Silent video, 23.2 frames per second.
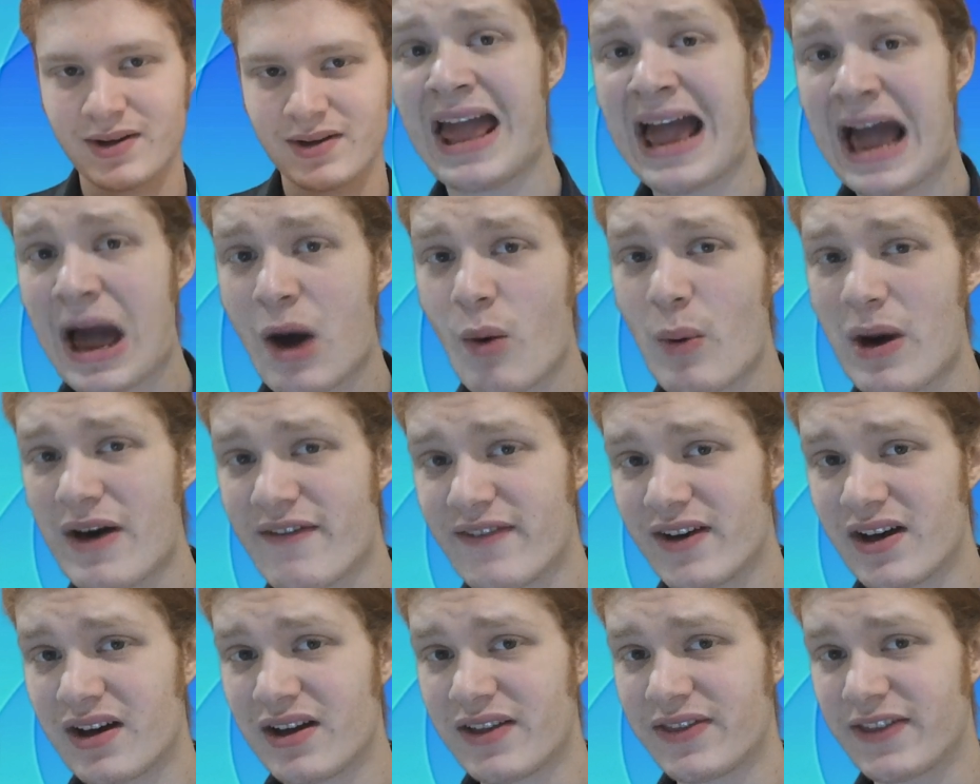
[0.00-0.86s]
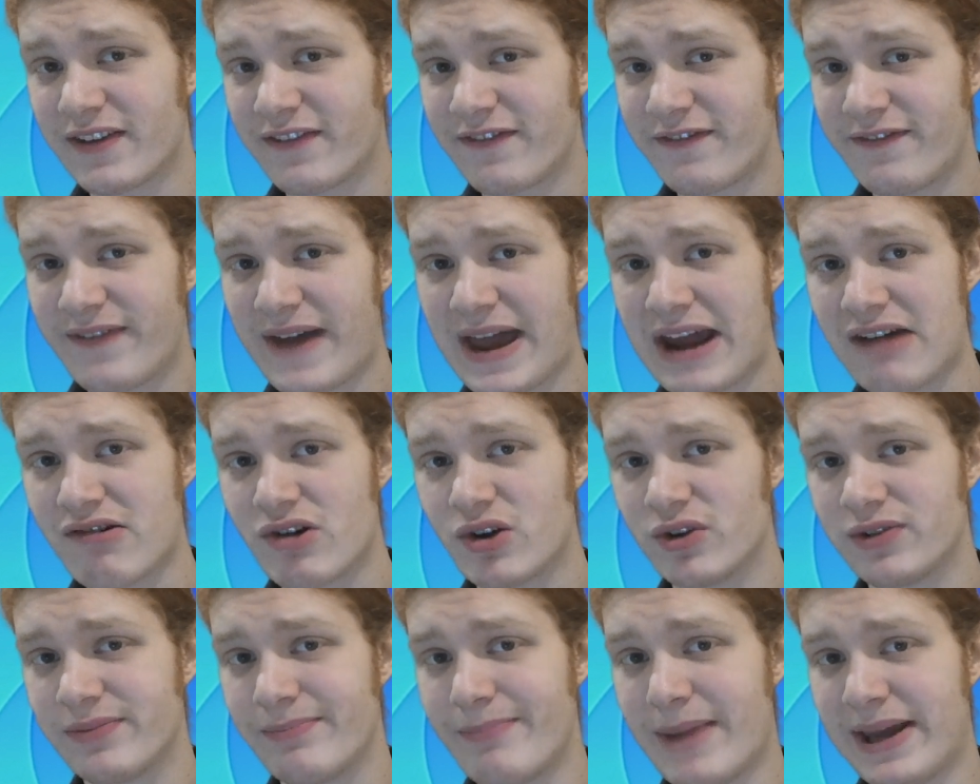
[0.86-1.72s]
However, the
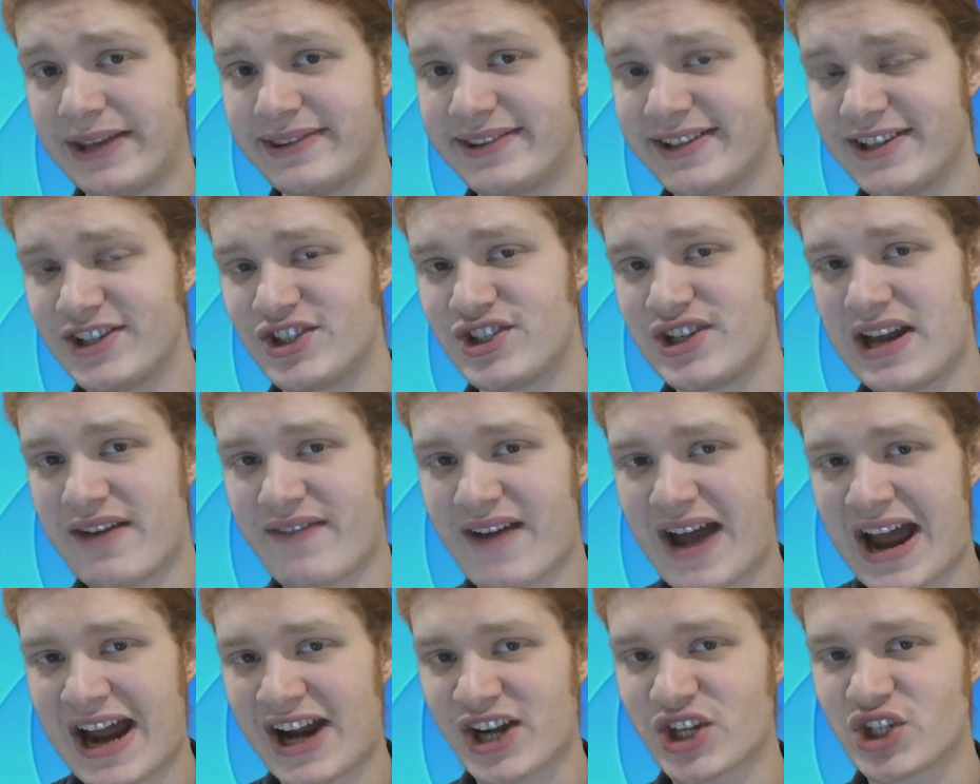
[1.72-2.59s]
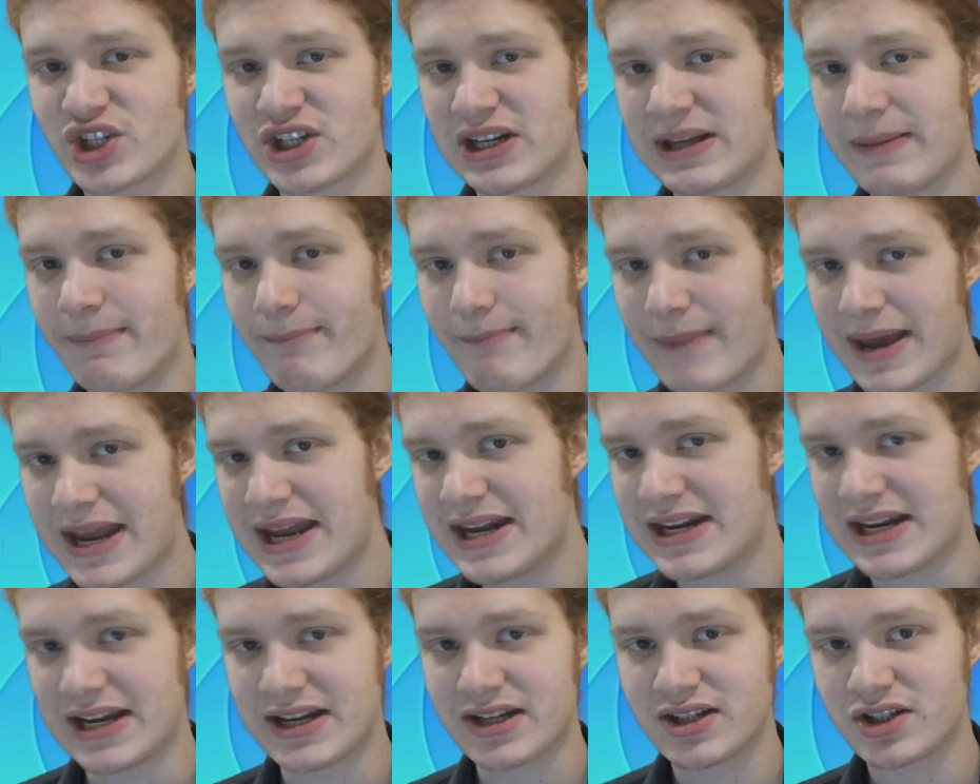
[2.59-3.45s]
Pharaoh's message never actually
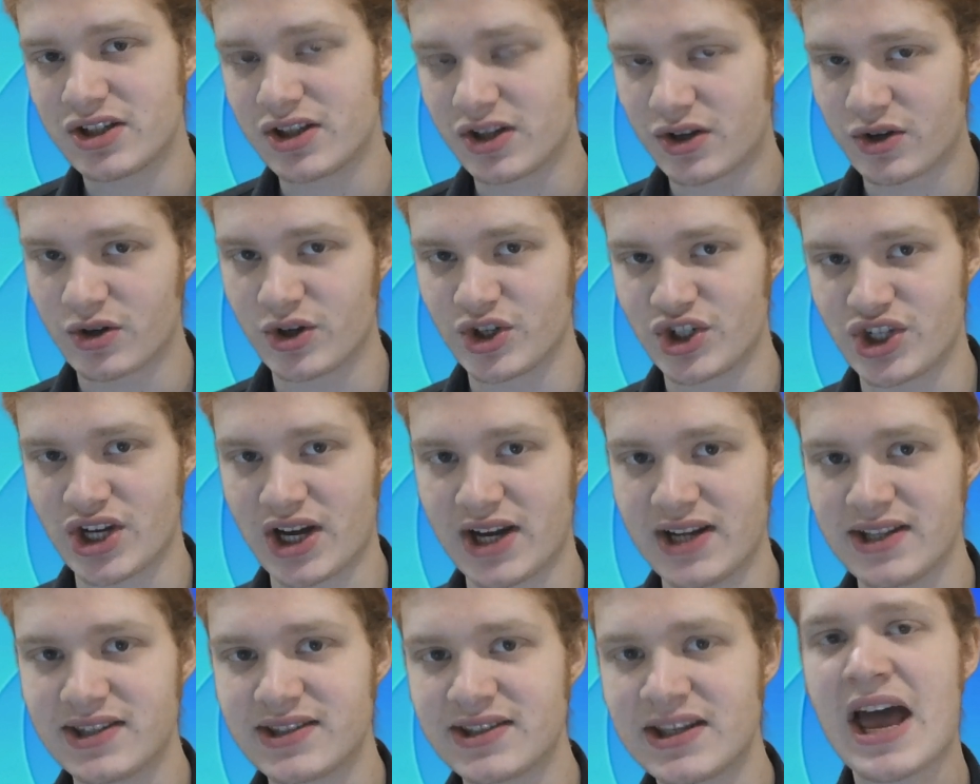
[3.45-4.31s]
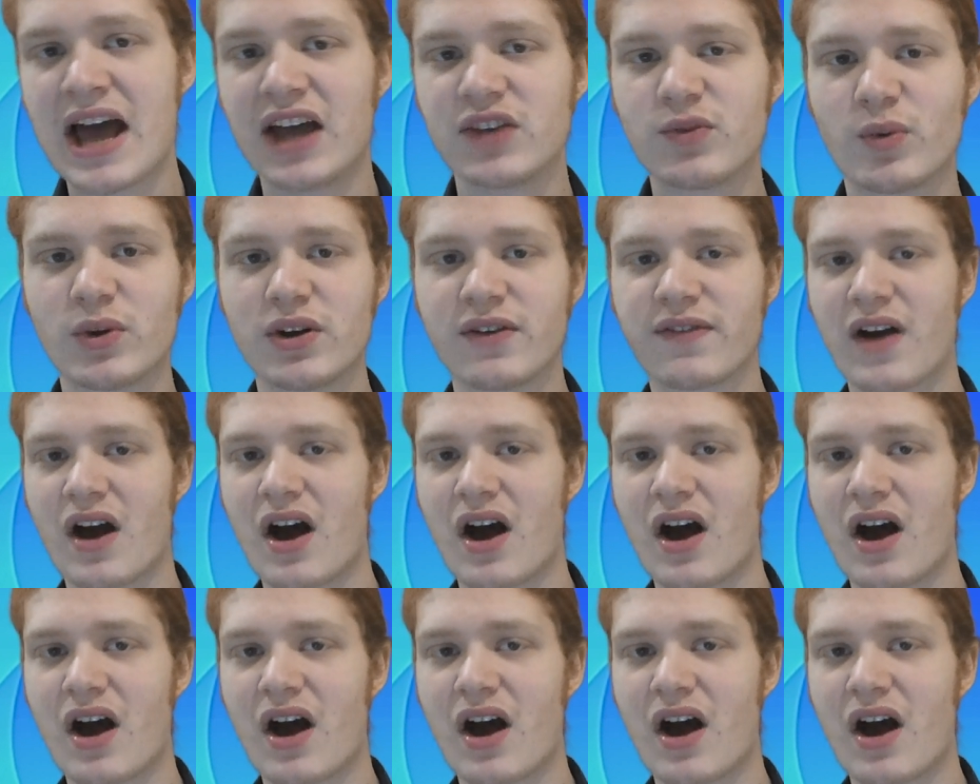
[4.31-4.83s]
made it to the Kushites, as one of